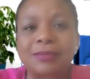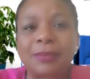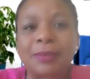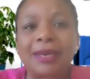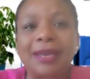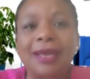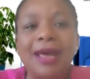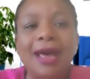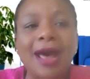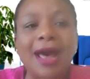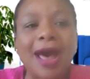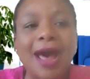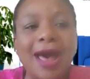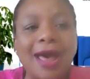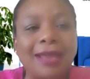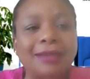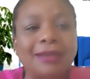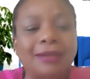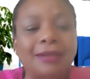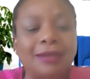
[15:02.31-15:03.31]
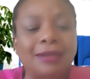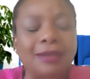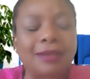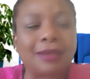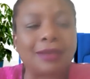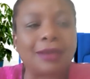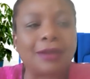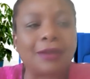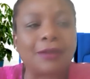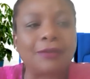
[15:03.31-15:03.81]
But I
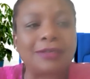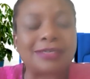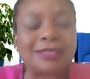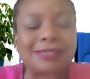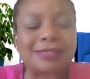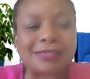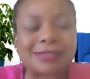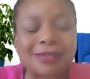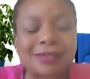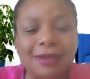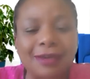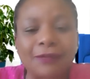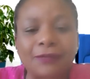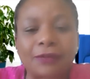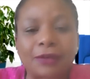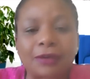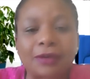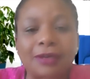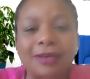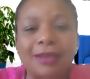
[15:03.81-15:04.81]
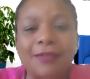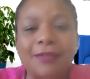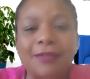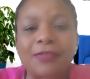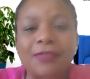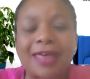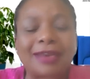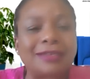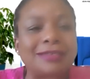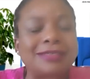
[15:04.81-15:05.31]
discovered
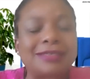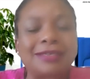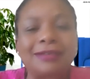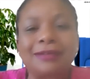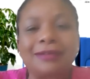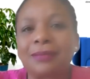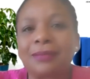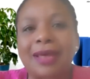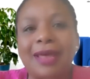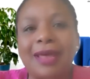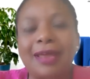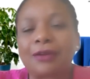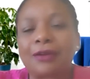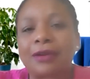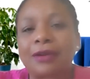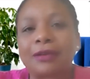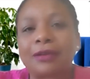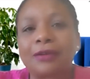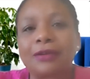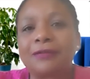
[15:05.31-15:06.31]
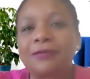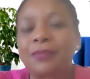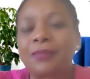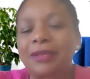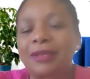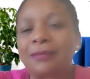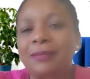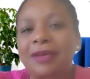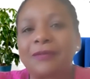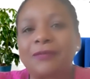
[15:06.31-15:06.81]
that it didn't matter. I could have
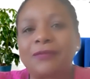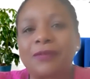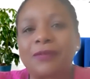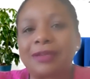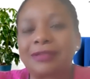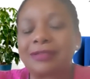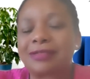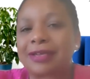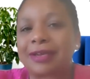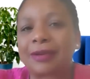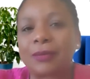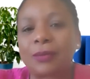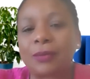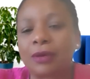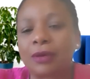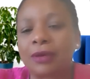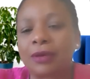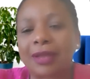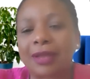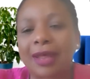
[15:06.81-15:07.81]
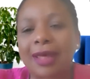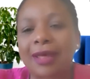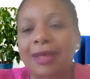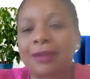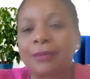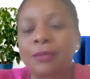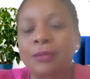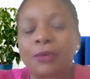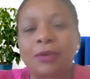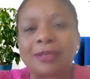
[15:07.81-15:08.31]
been my friends that work
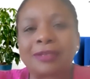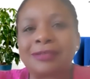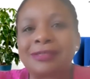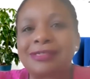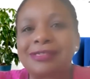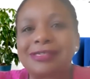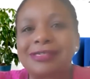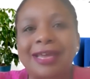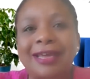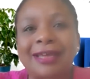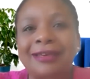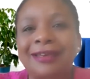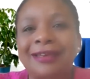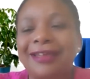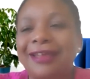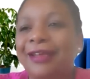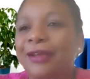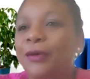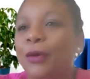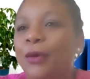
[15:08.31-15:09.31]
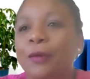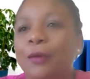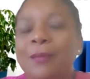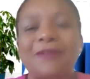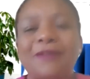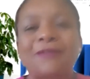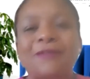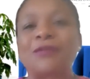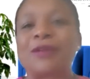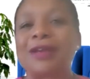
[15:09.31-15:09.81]
at Morgan Stanley or
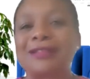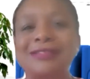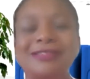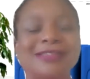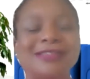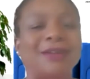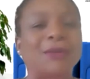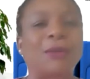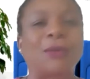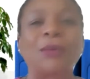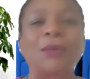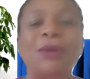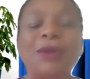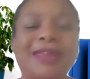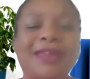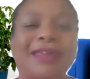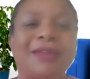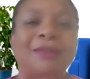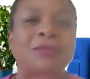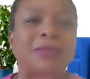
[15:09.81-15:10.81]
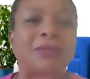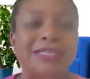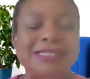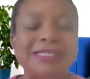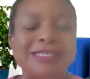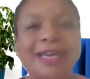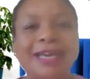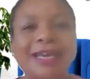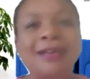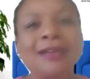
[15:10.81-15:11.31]
my friends that are working
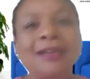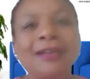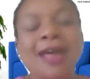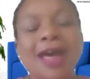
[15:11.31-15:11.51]
retail.